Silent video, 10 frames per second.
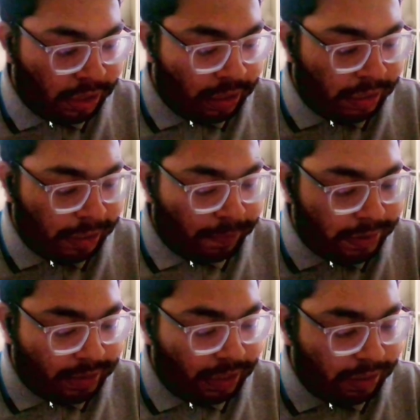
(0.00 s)
It
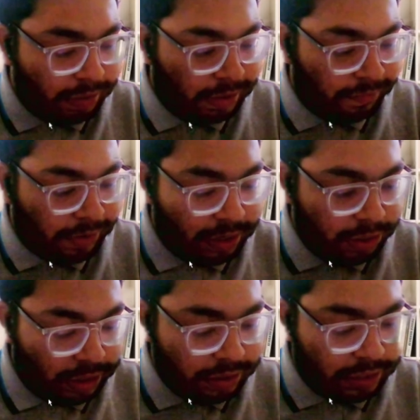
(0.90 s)
basically defined it
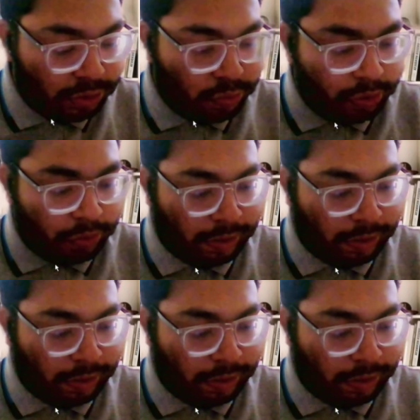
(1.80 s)
has no unit,